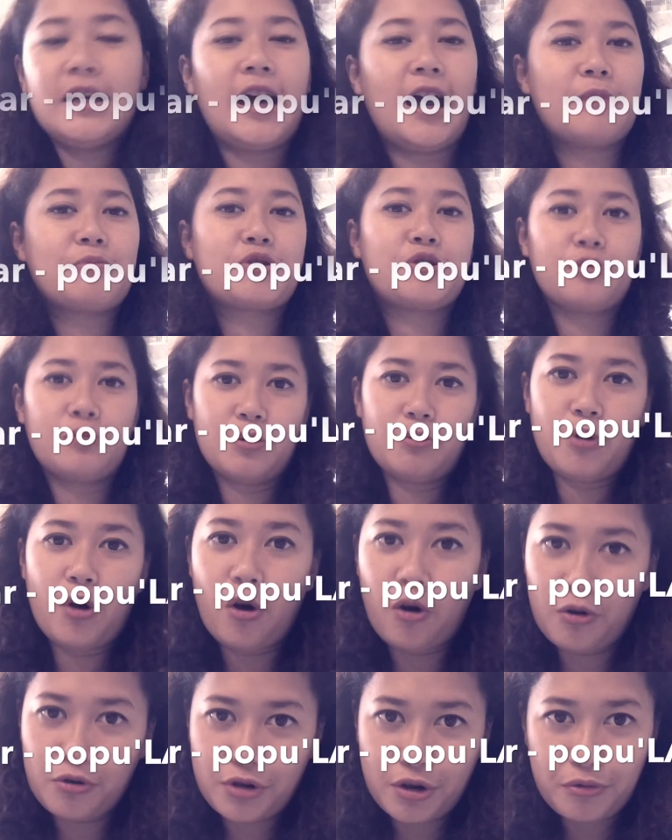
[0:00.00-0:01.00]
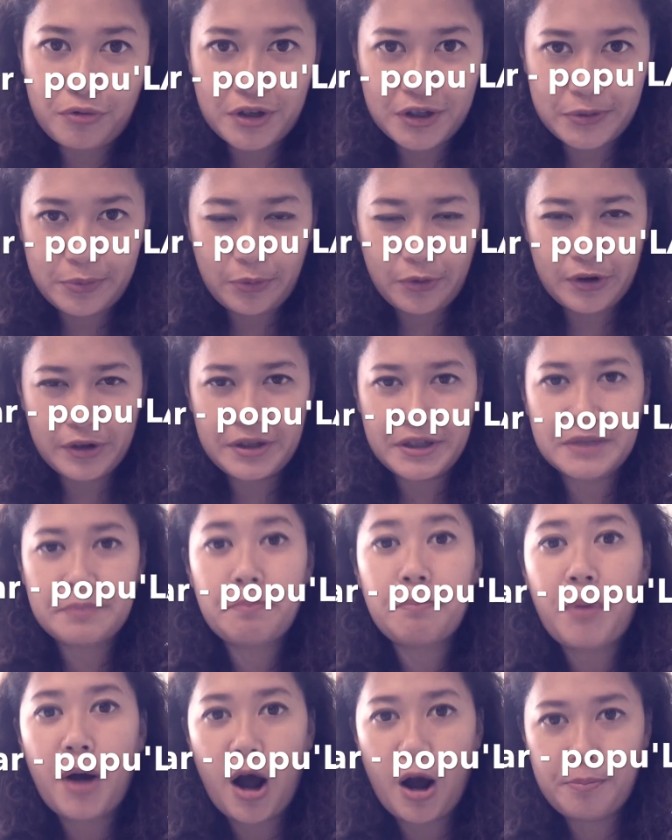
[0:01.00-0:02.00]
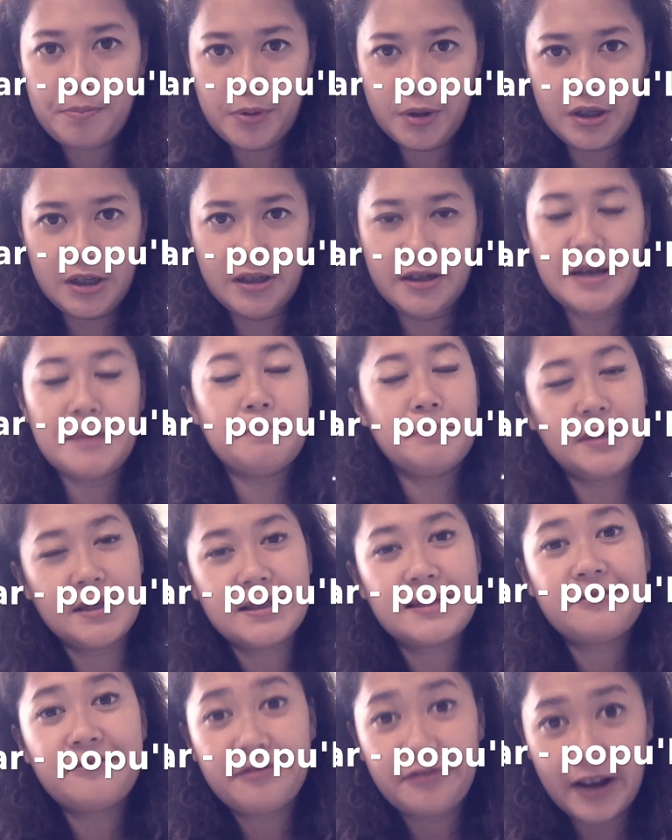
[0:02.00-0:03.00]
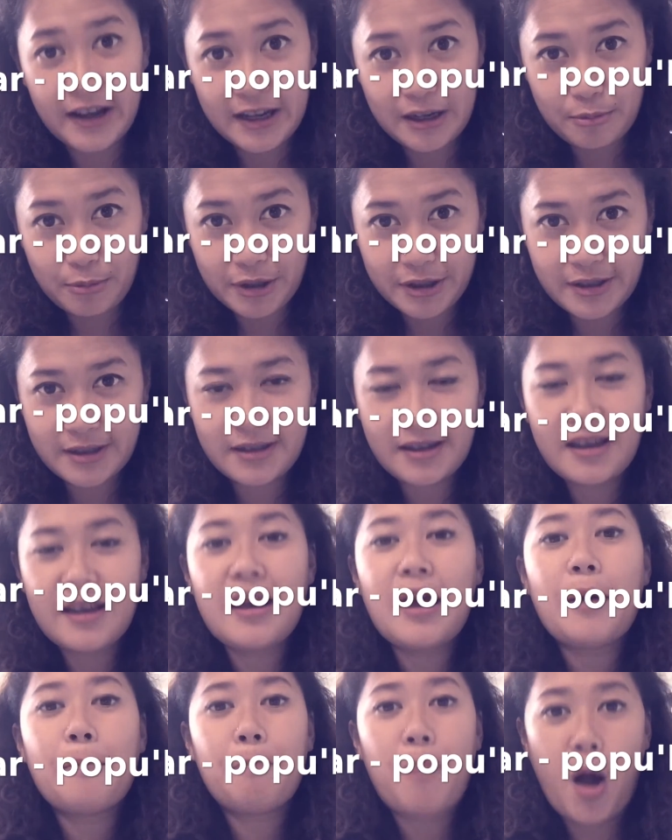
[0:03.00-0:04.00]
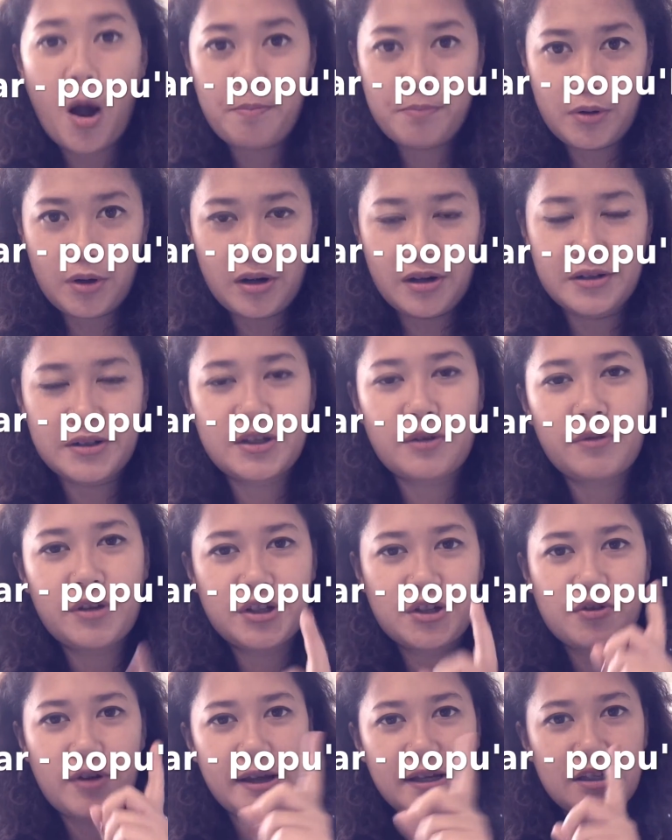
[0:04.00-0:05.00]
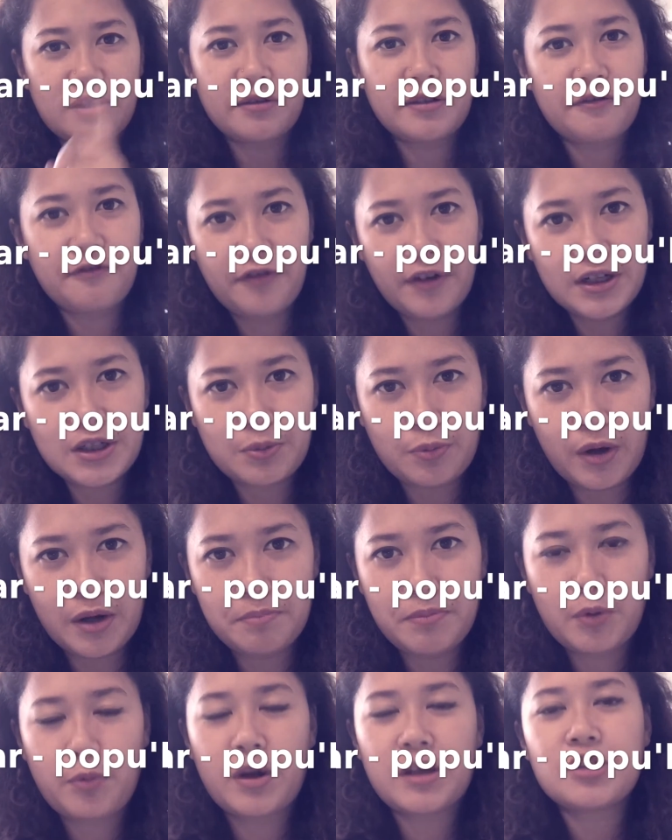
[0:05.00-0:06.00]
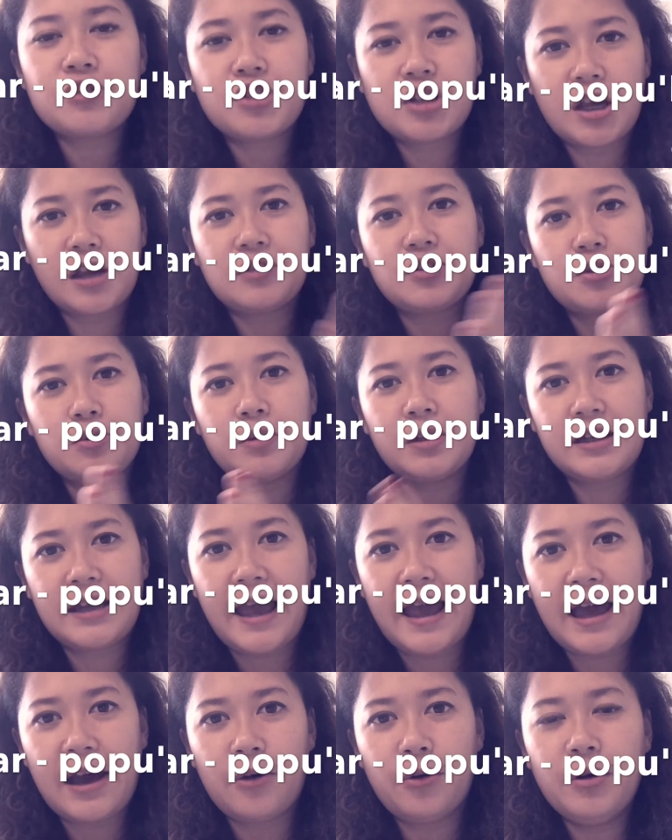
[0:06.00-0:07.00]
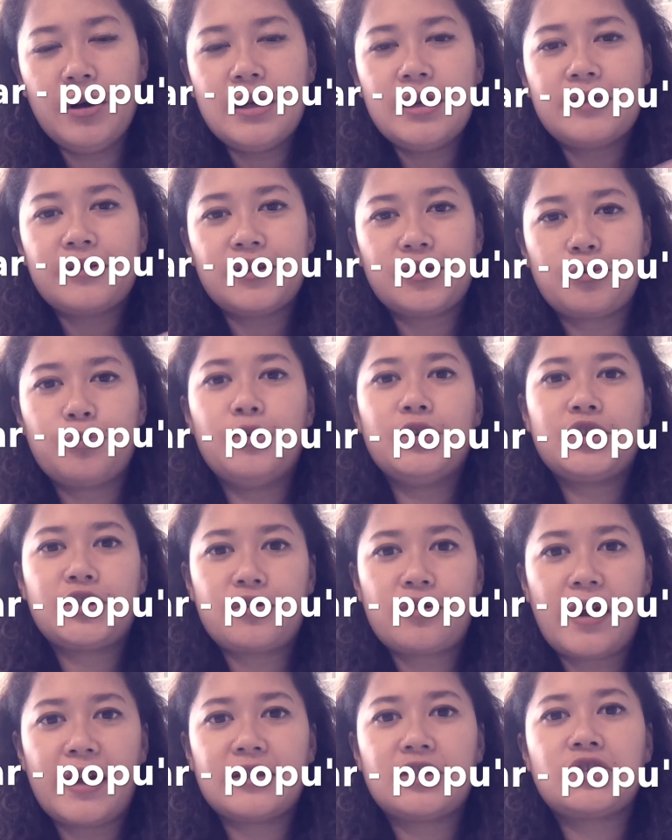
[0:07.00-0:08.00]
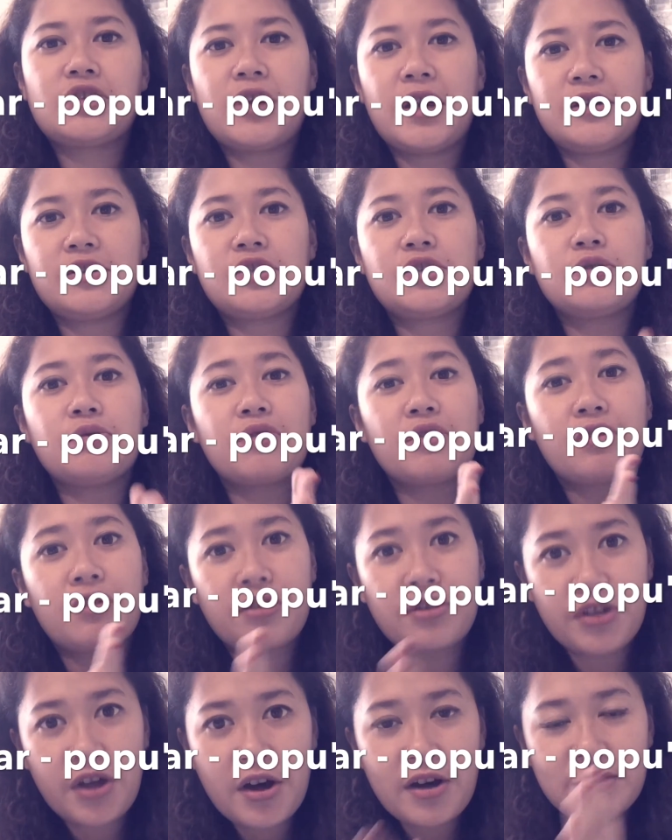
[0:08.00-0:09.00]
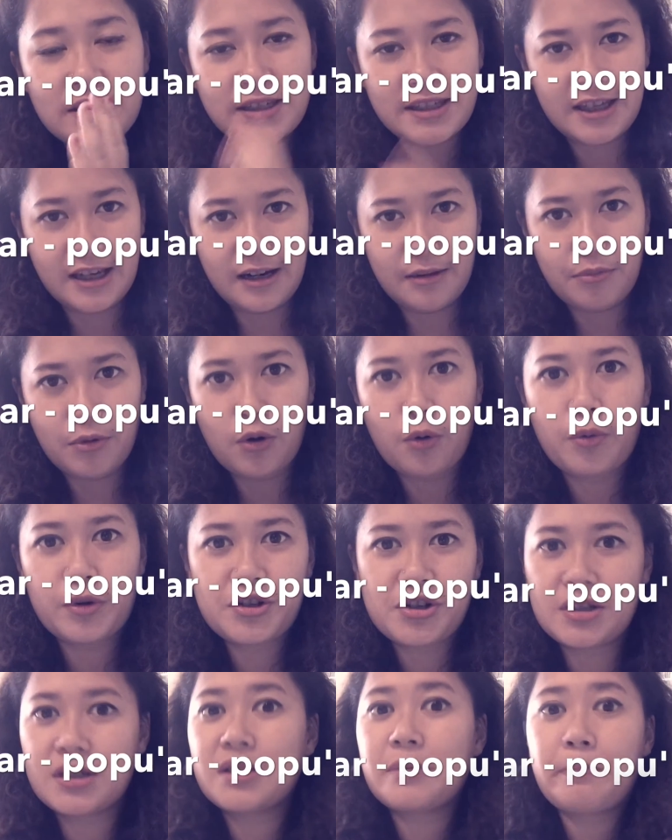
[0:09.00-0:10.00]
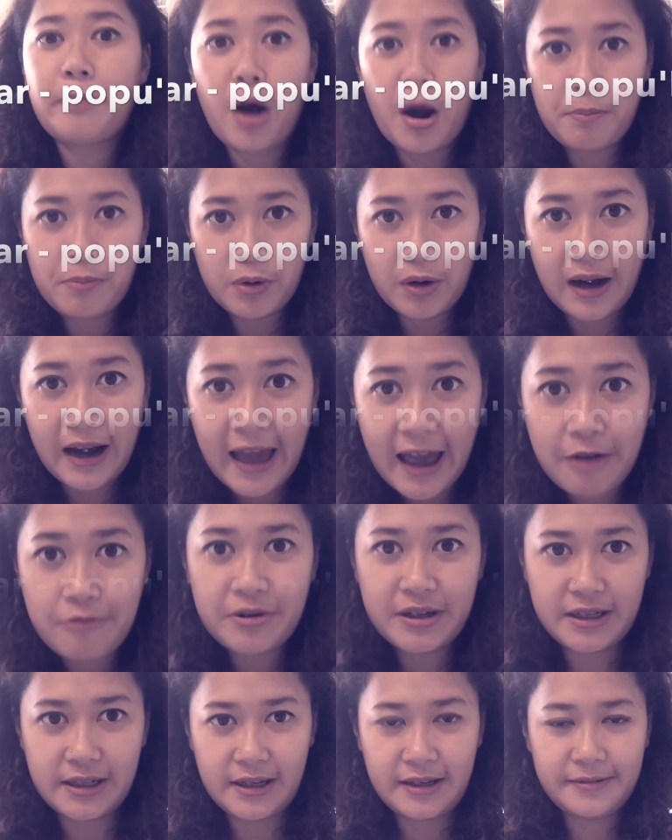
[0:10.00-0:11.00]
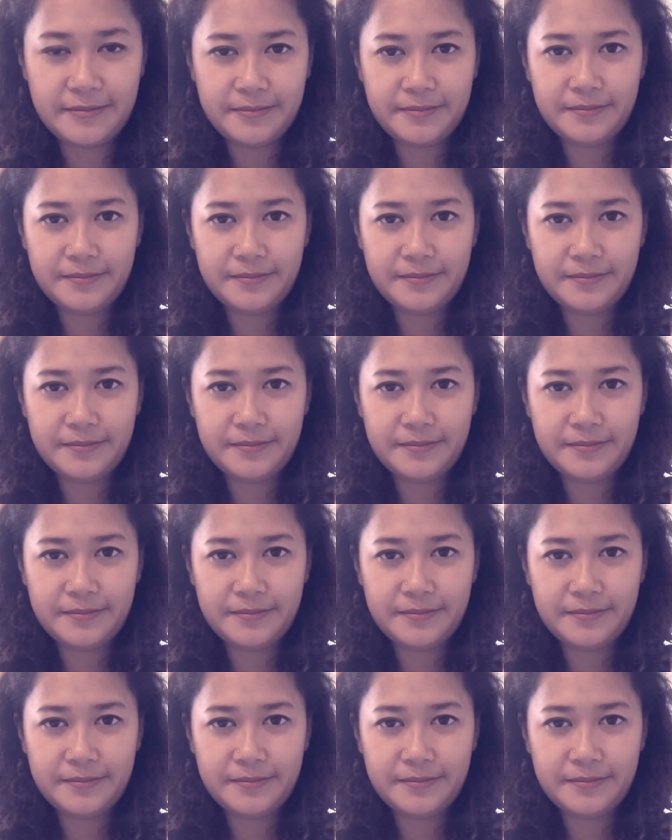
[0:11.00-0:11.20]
I'm sure we all know this word is popular. It means famous, popular. So the stress on the first one, but when you change to a noun, the word stress changes to the 3rd syllable, which is popularity.